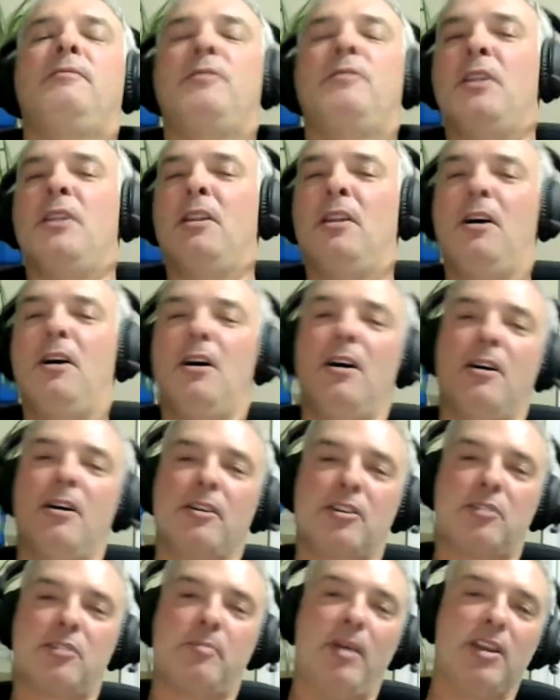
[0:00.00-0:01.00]
for the
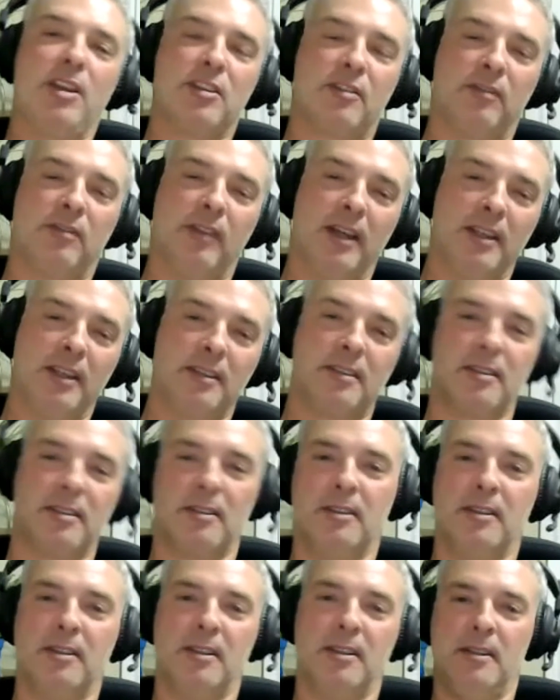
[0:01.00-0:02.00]
long space flight
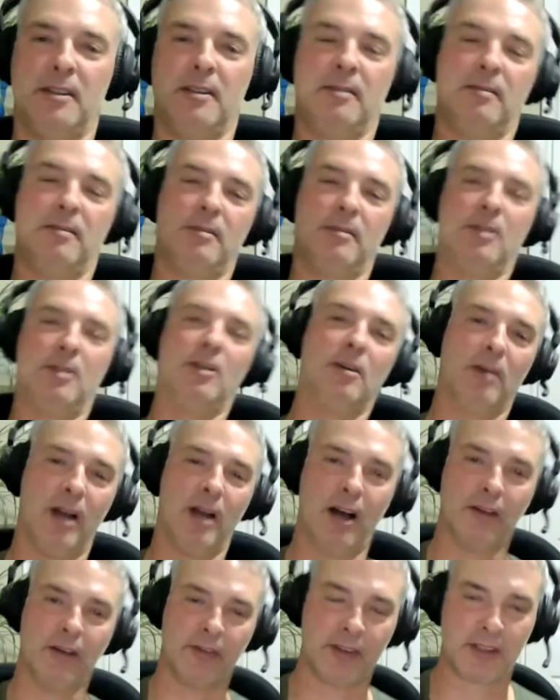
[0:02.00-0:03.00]
to the,
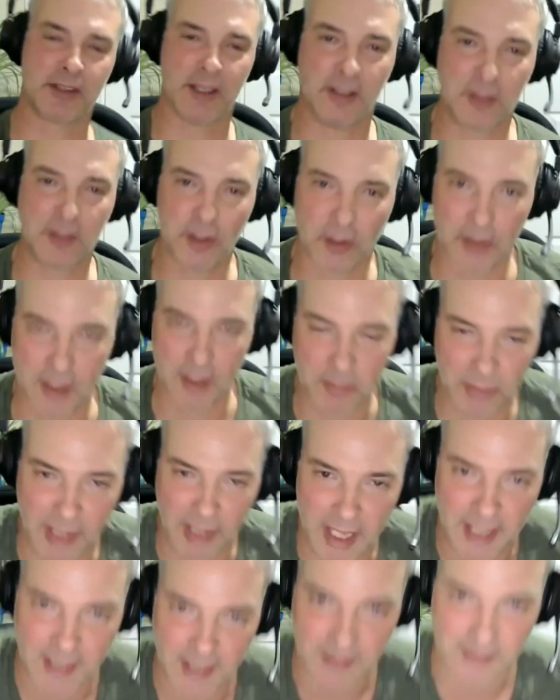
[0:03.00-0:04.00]
Alpha Centauri
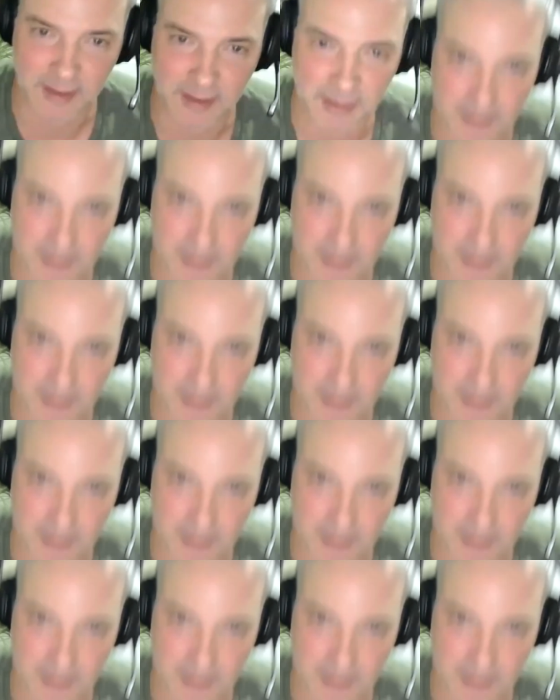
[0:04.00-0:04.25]
planet.